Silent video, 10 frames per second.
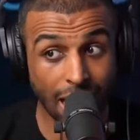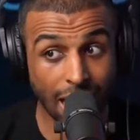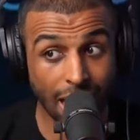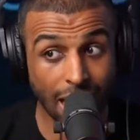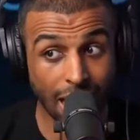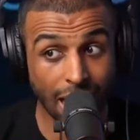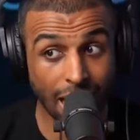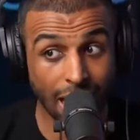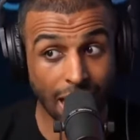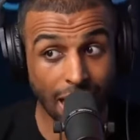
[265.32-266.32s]

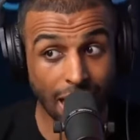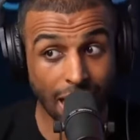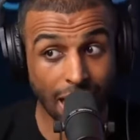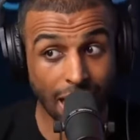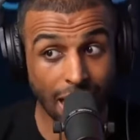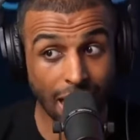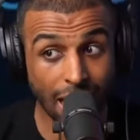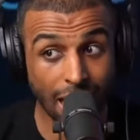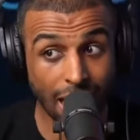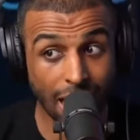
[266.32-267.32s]

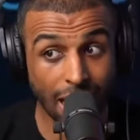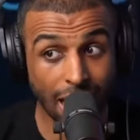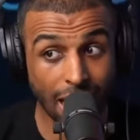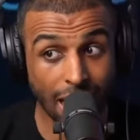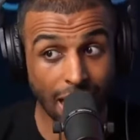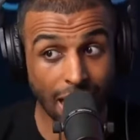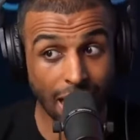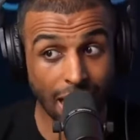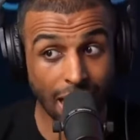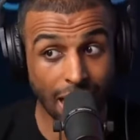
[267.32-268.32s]

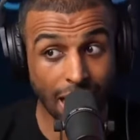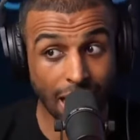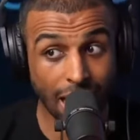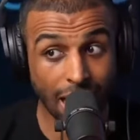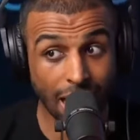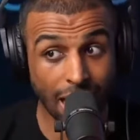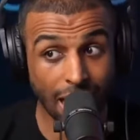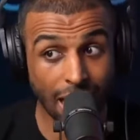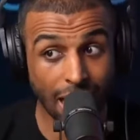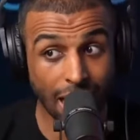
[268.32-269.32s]

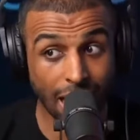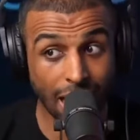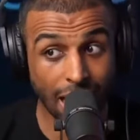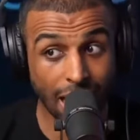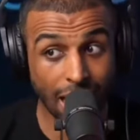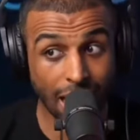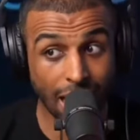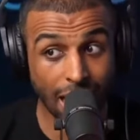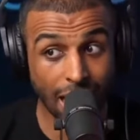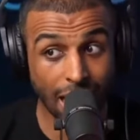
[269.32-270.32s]
(not speaking)